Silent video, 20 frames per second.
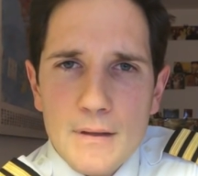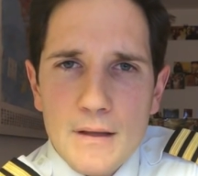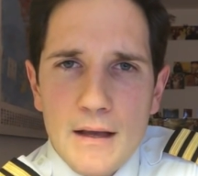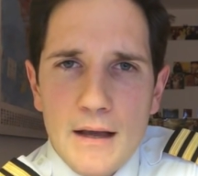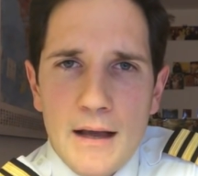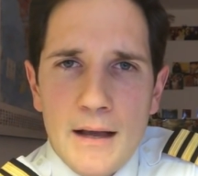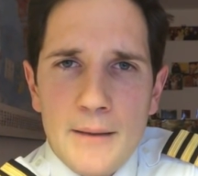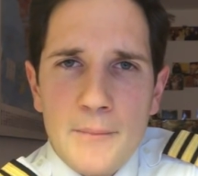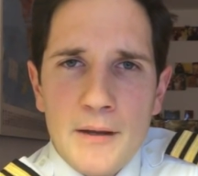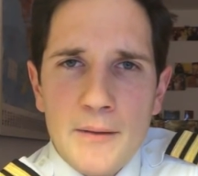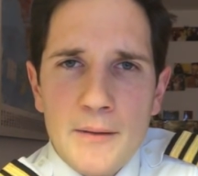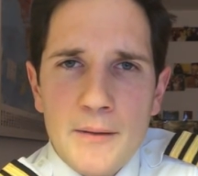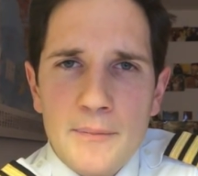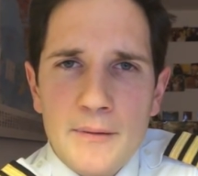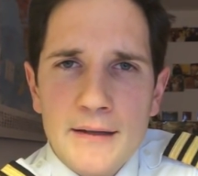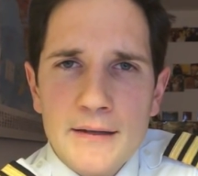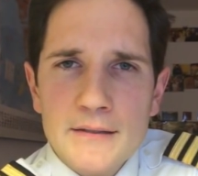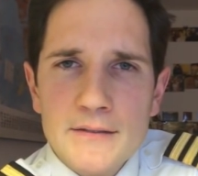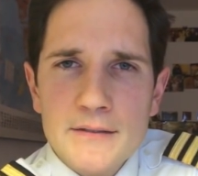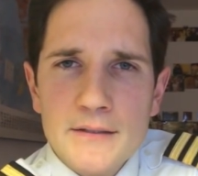Am I
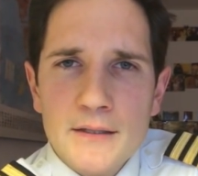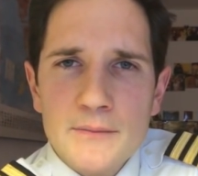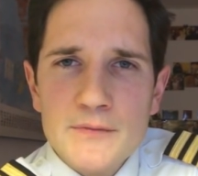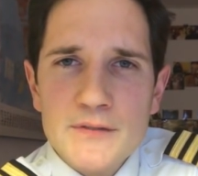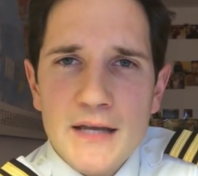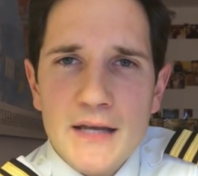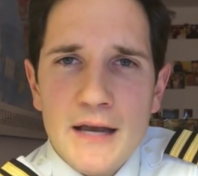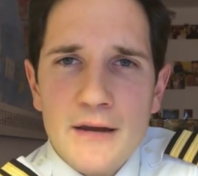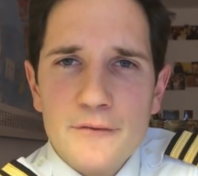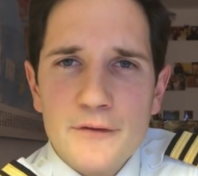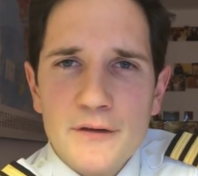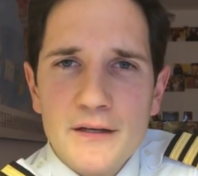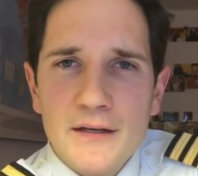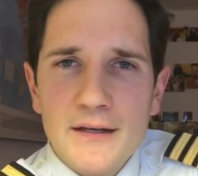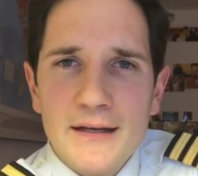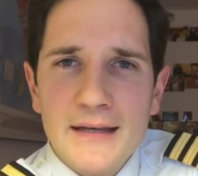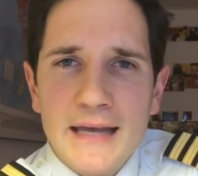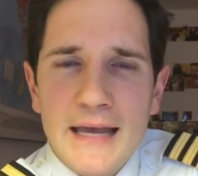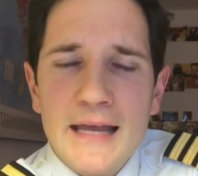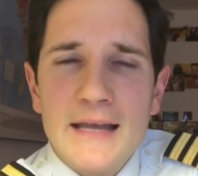planning to come to Africa
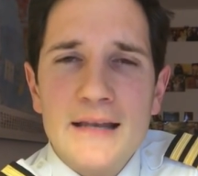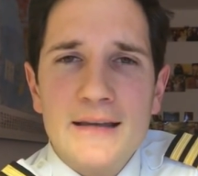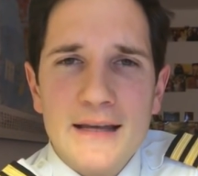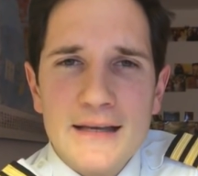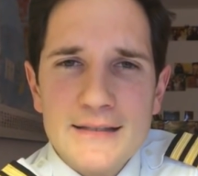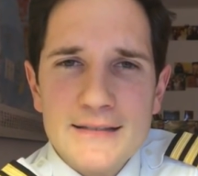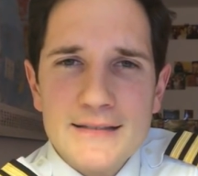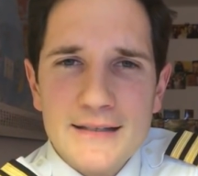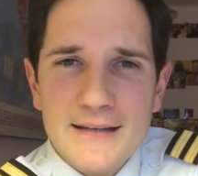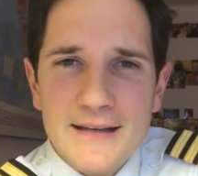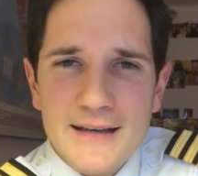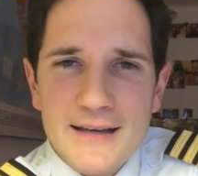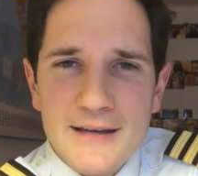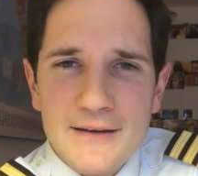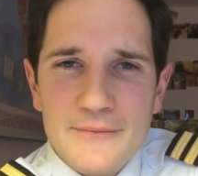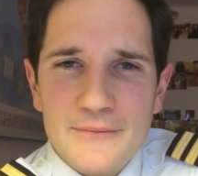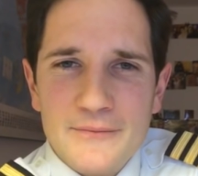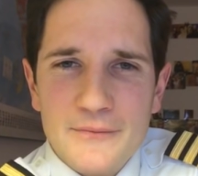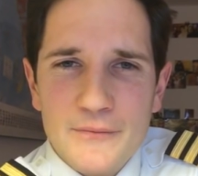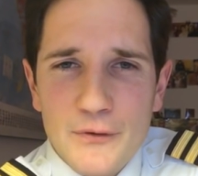again? Yes, I
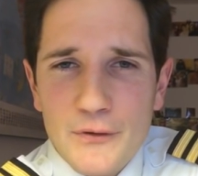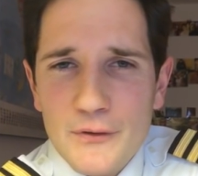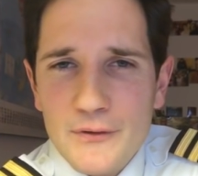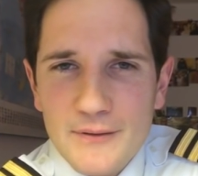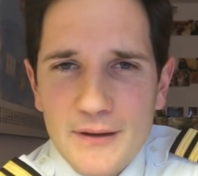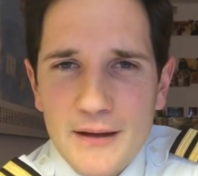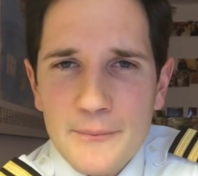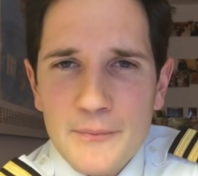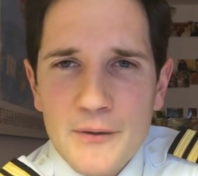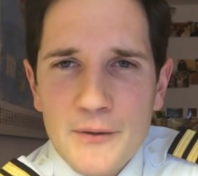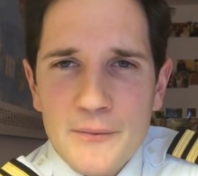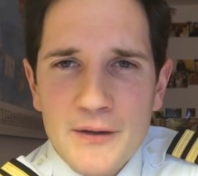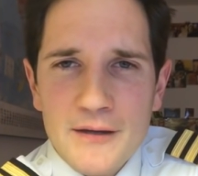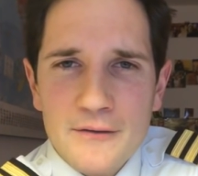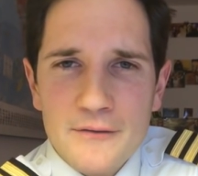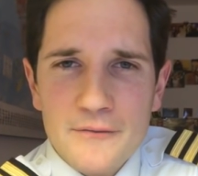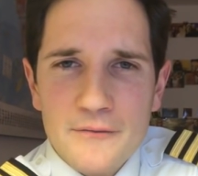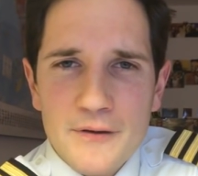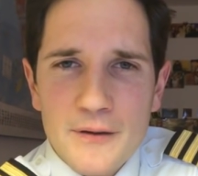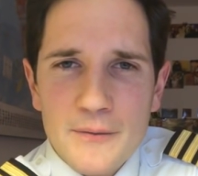am. Well, I'm coming
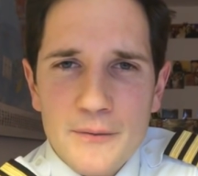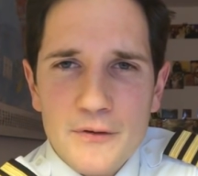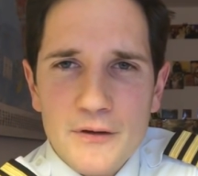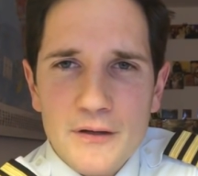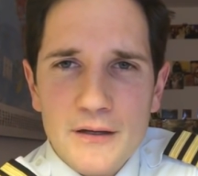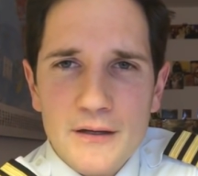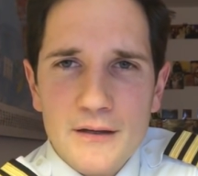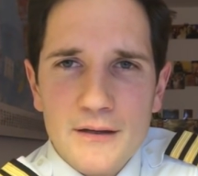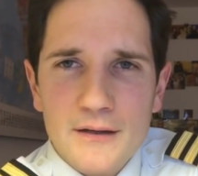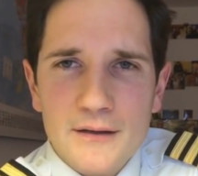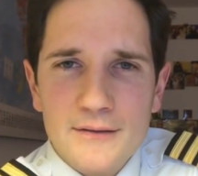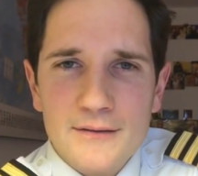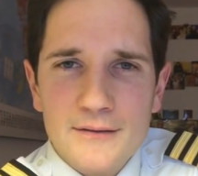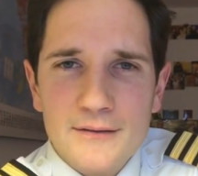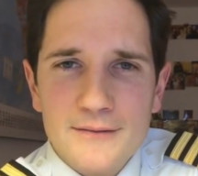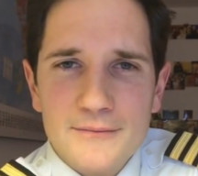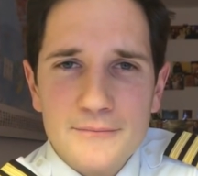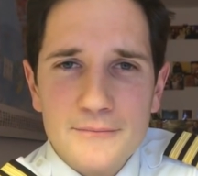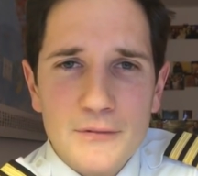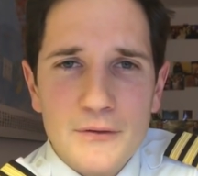in February,
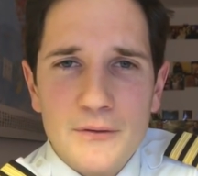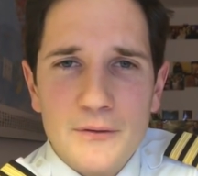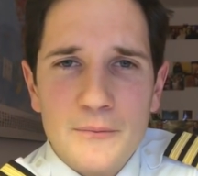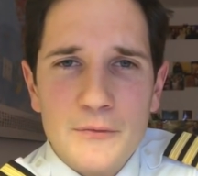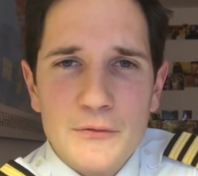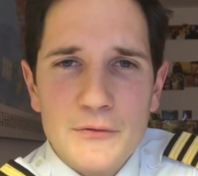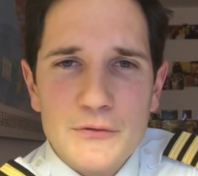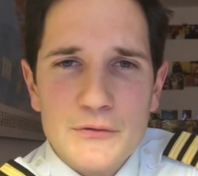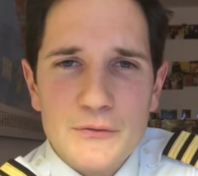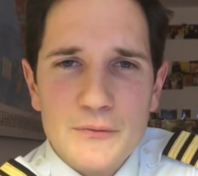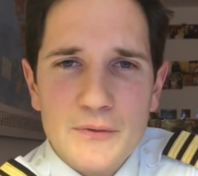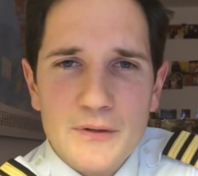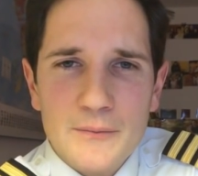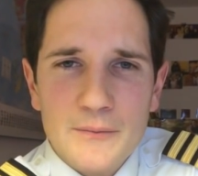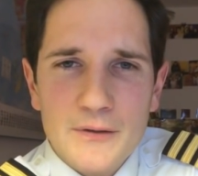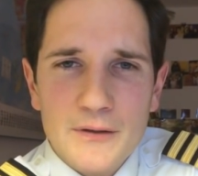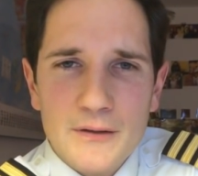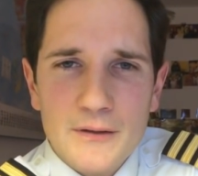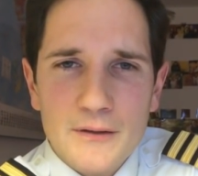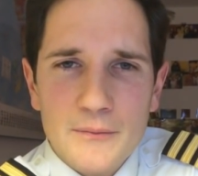and well, I'm not sure
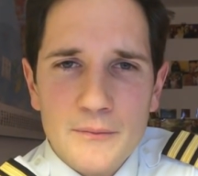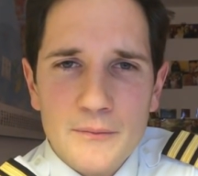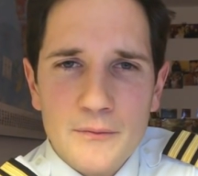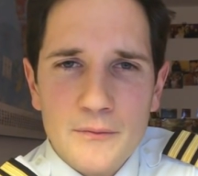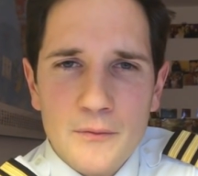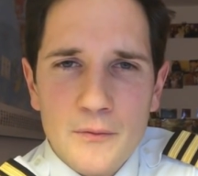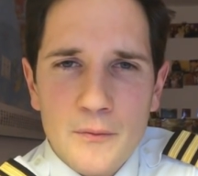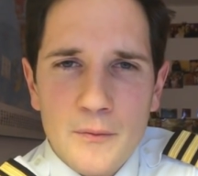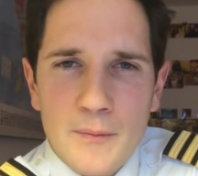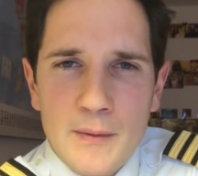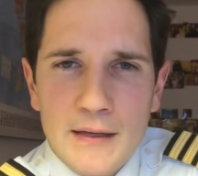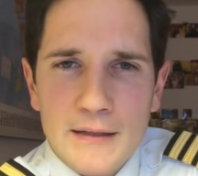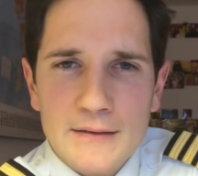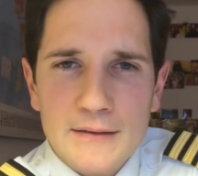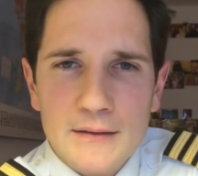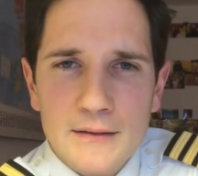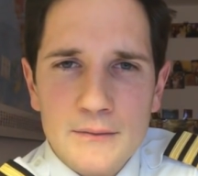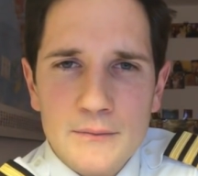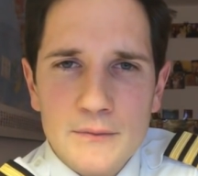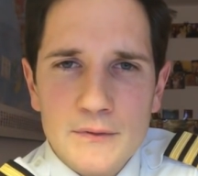when we'll be back
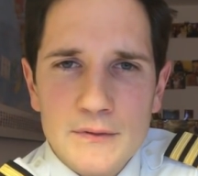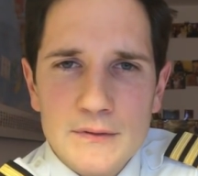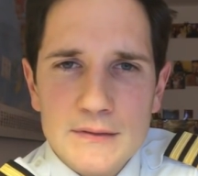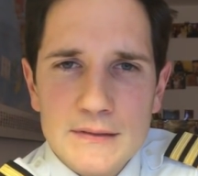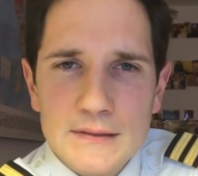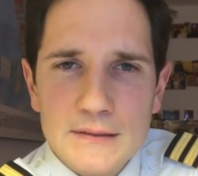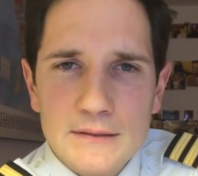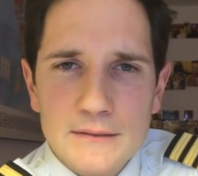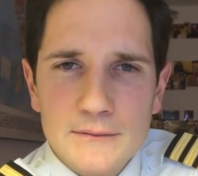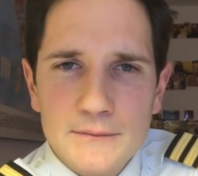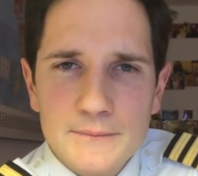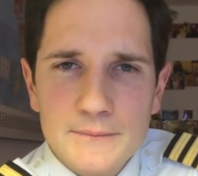then, but still.